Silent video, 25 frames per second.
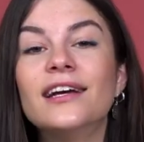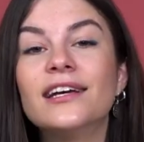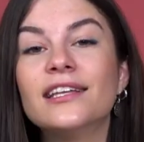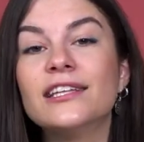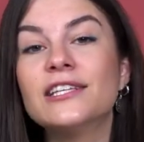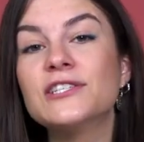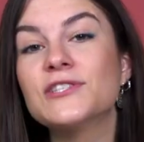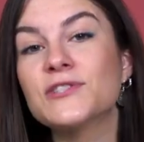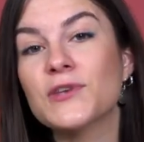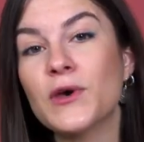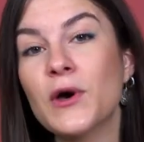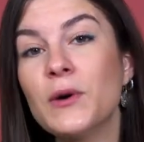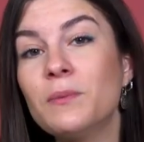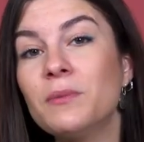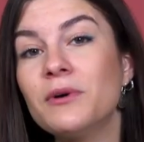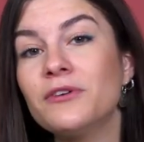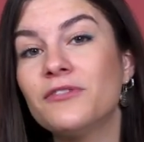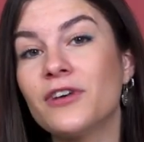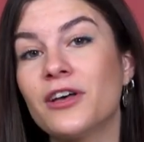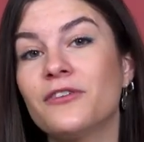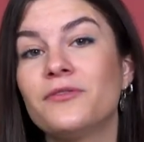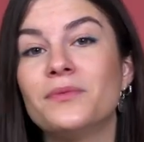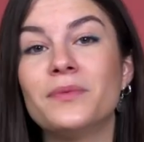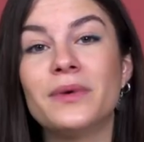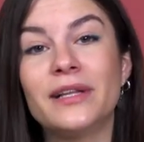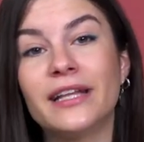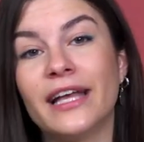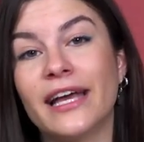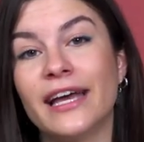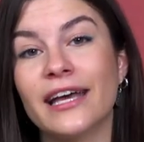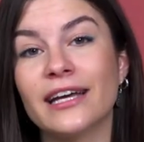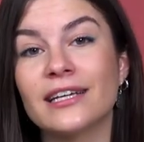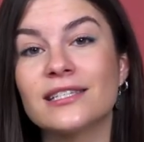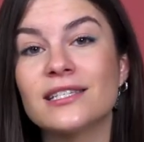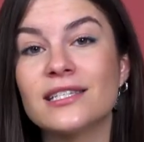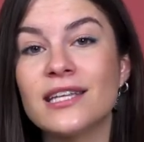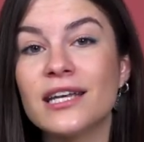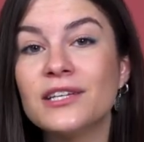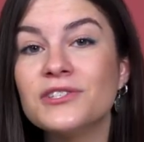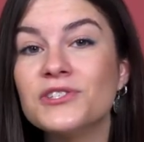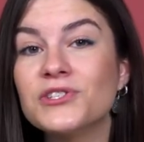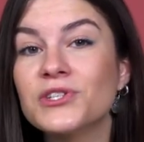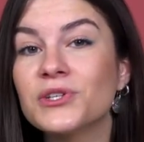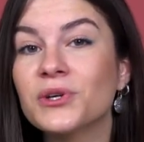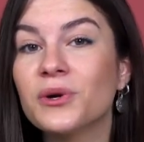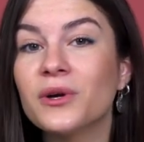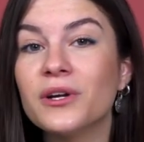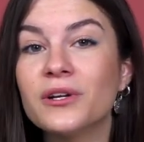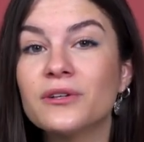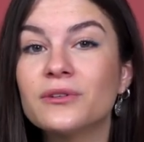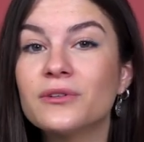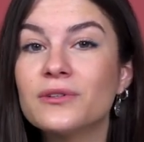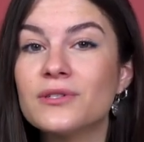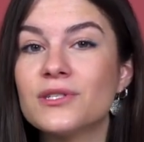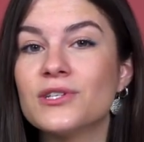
The scope of FMLA extends to critical